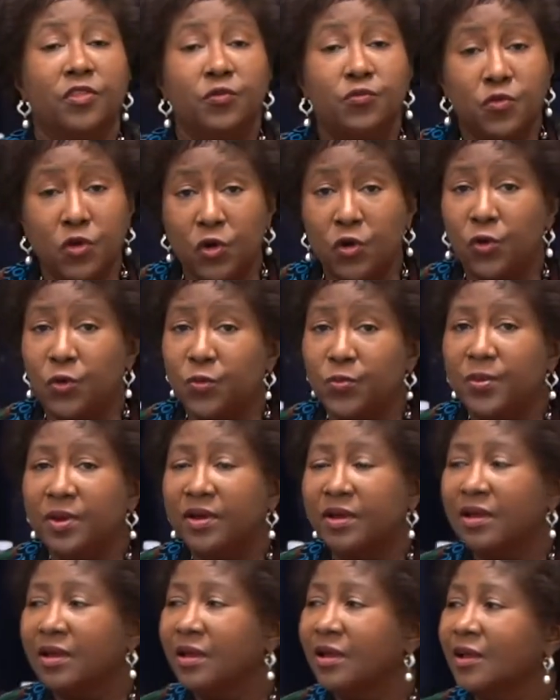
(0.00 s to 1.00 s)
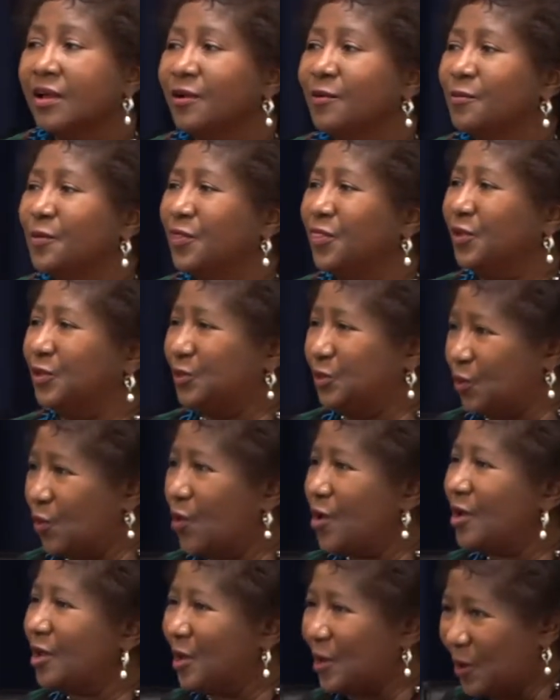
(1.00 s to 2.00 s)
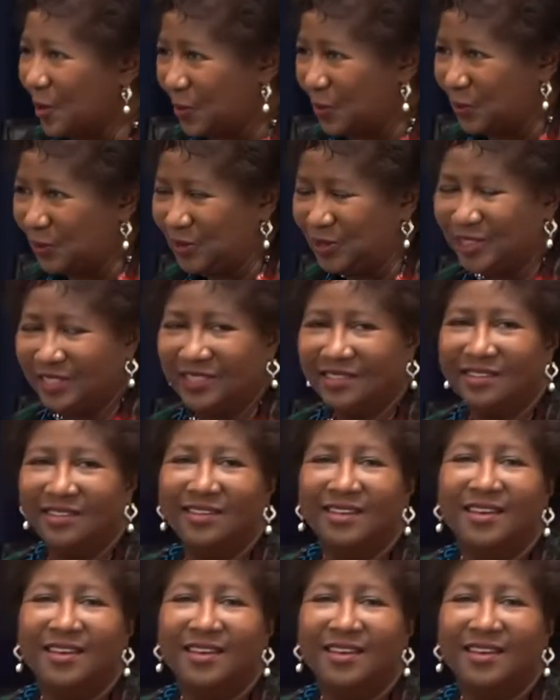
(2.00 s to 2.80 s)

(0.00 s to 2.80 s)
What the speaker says: the room with the door closed,